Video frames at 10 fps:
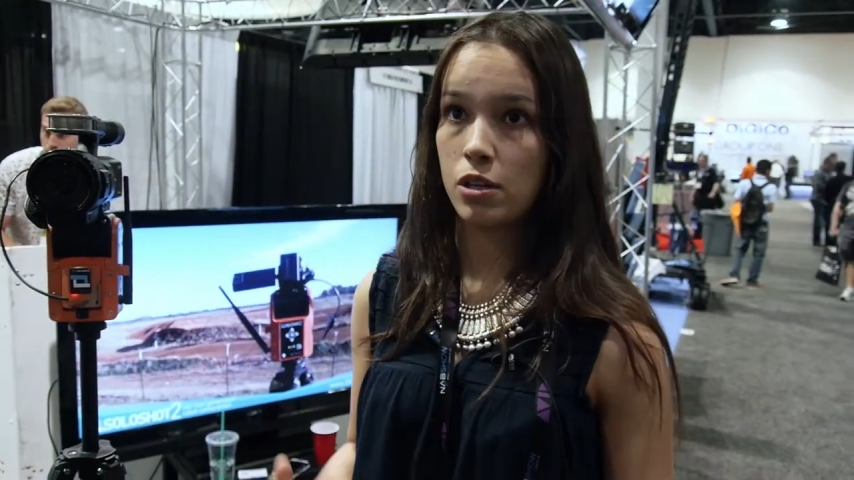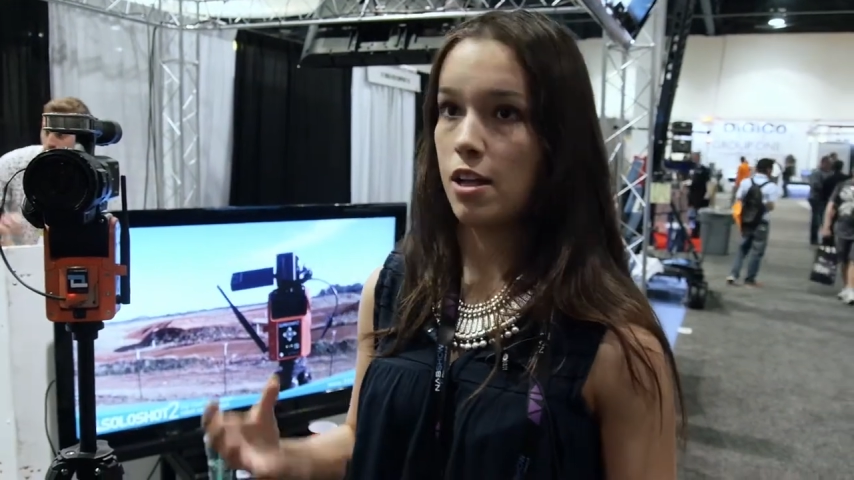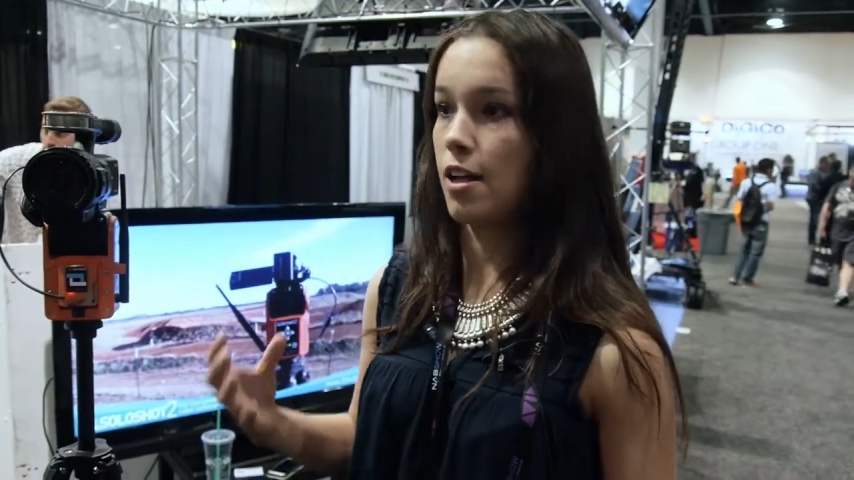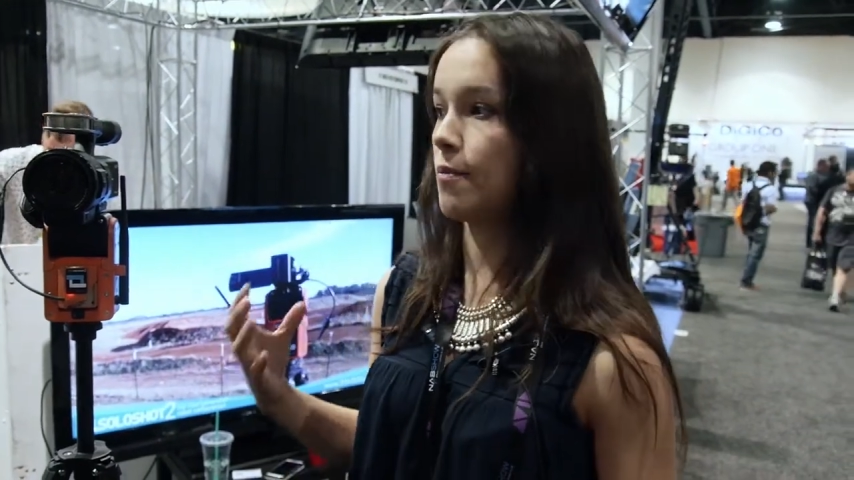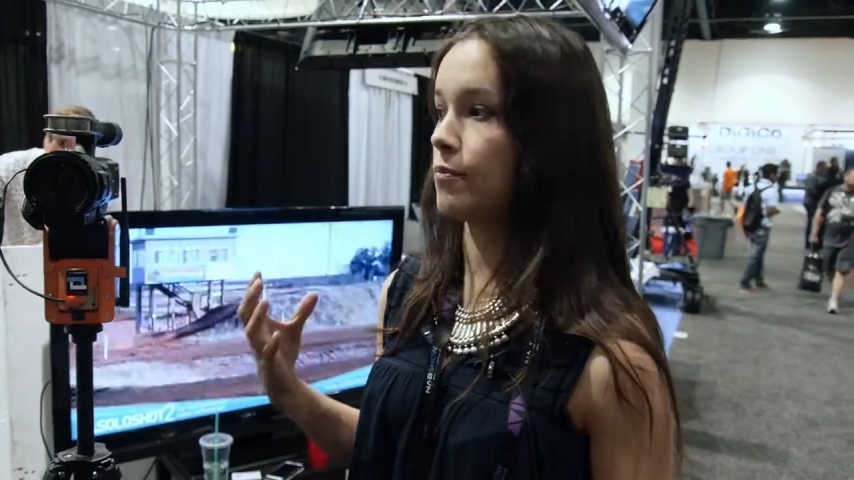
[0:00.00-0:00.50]

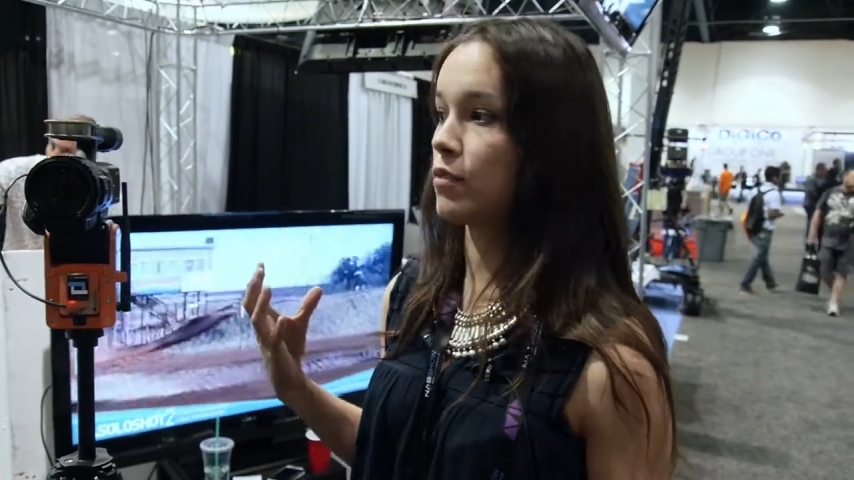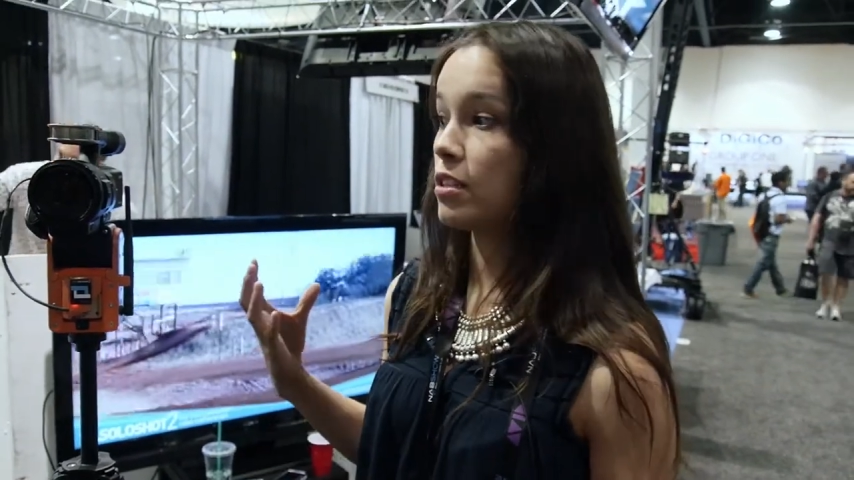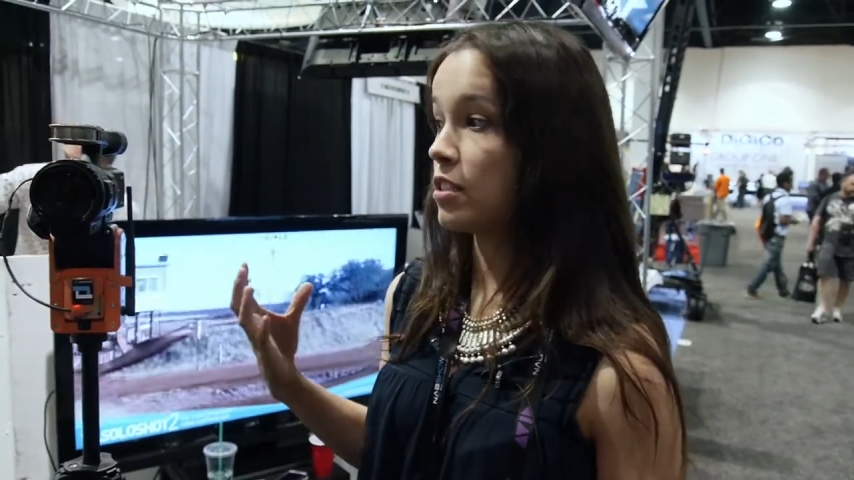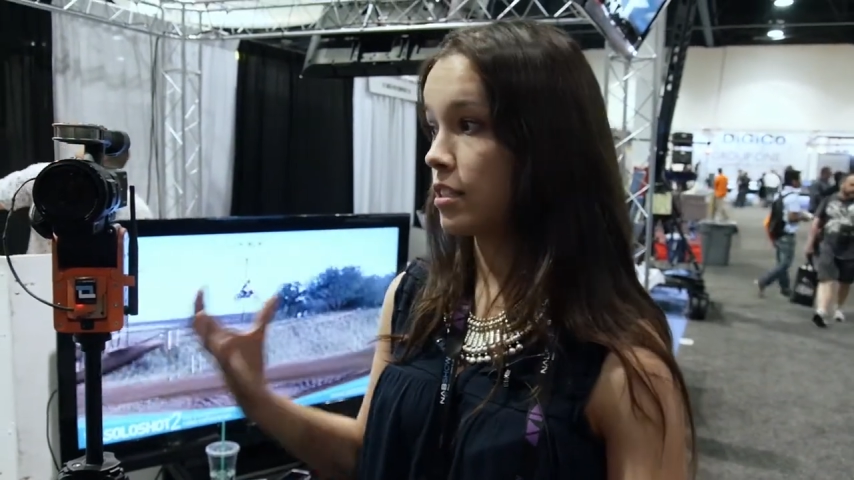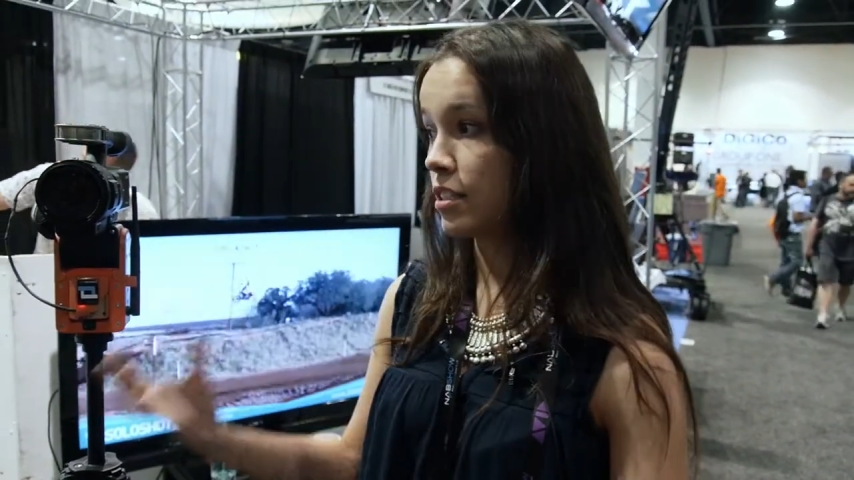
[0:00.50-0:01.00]
um,
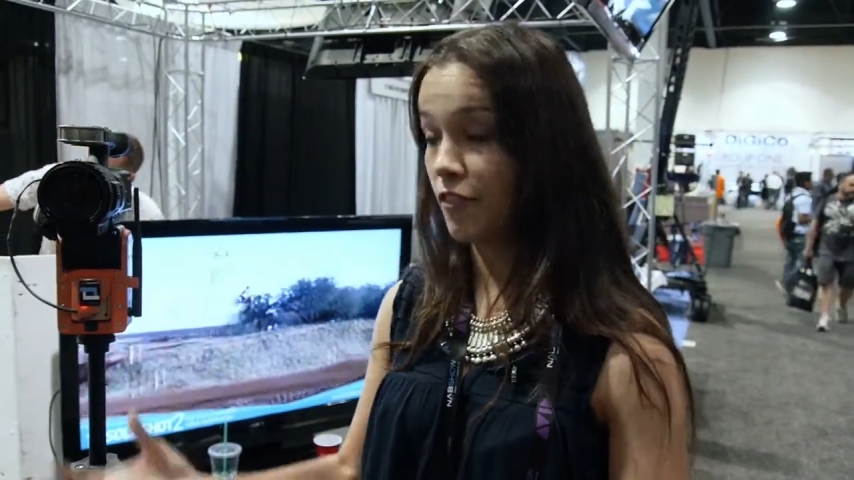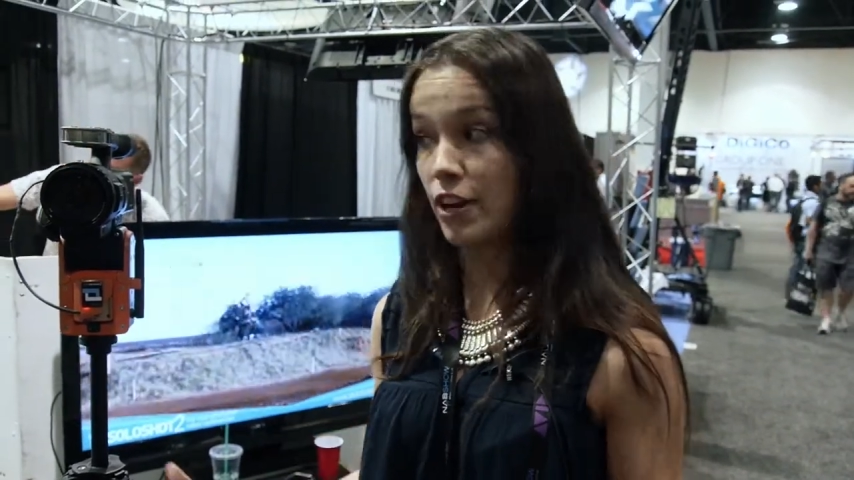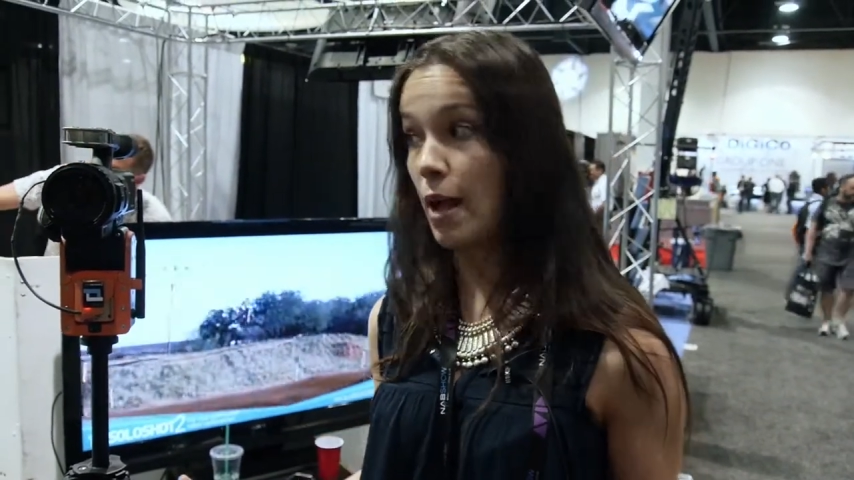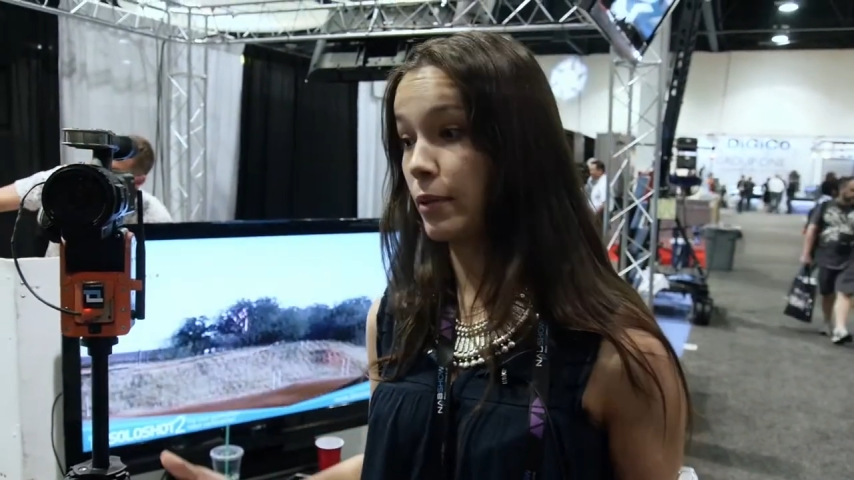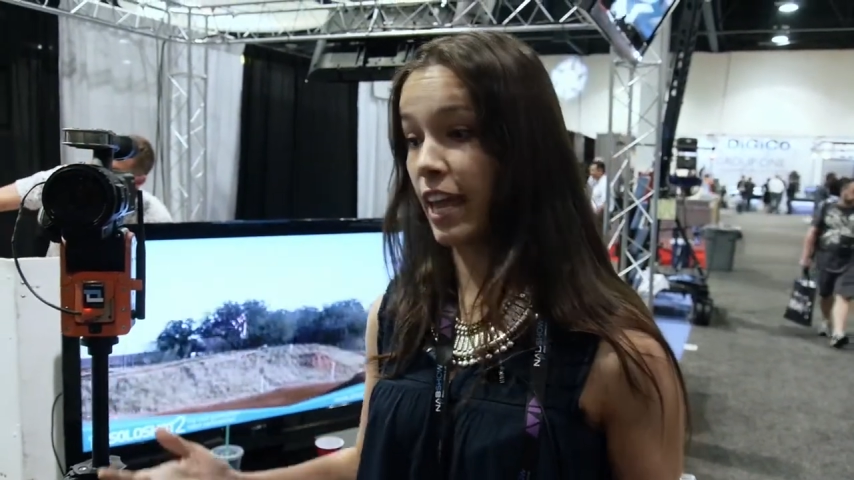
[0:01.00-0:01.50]

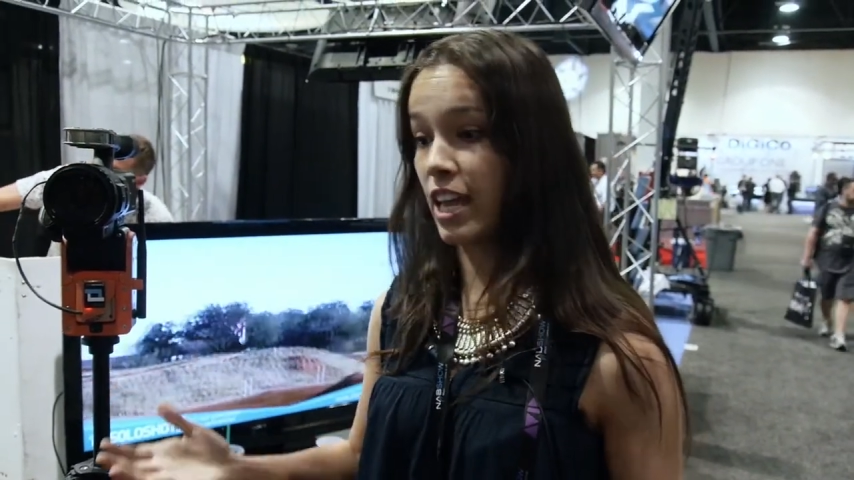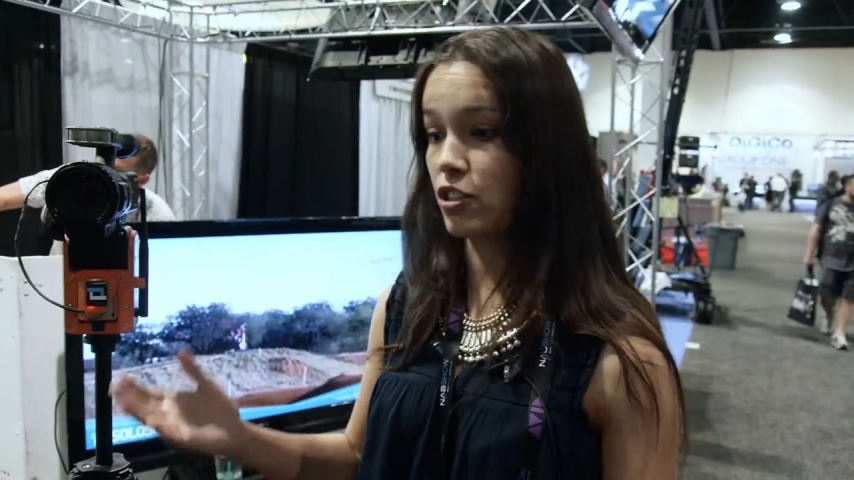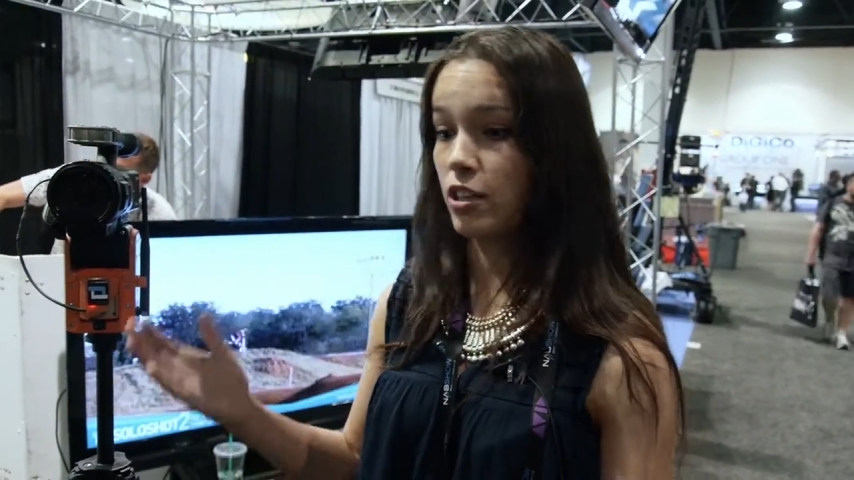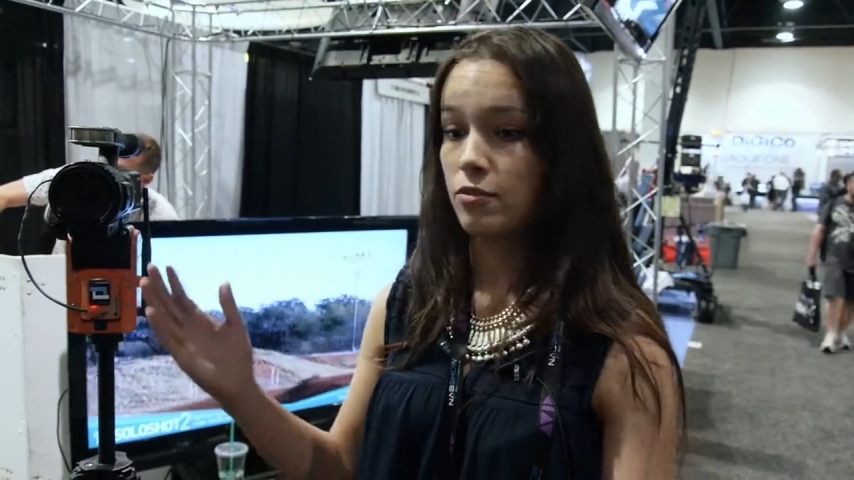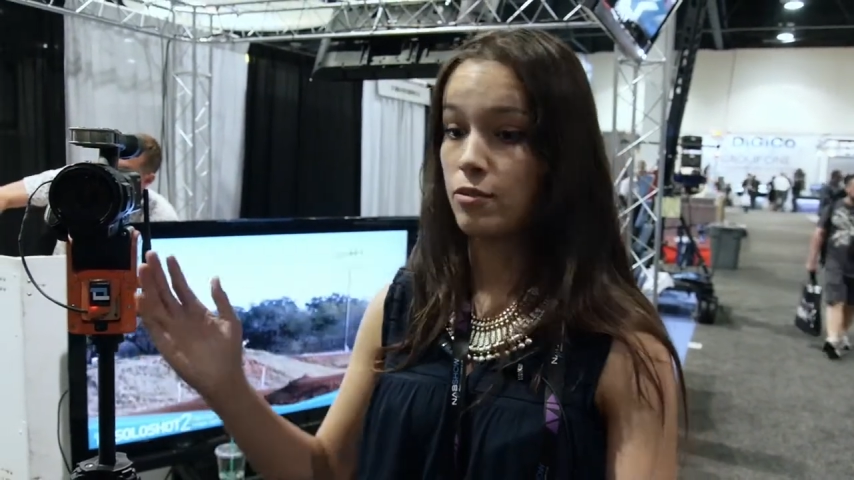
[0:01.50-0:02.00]
different
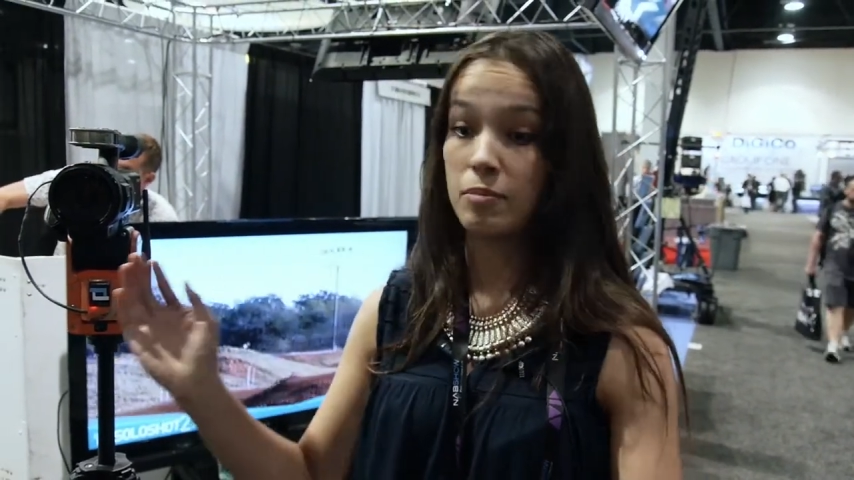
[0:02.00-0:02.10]
applications.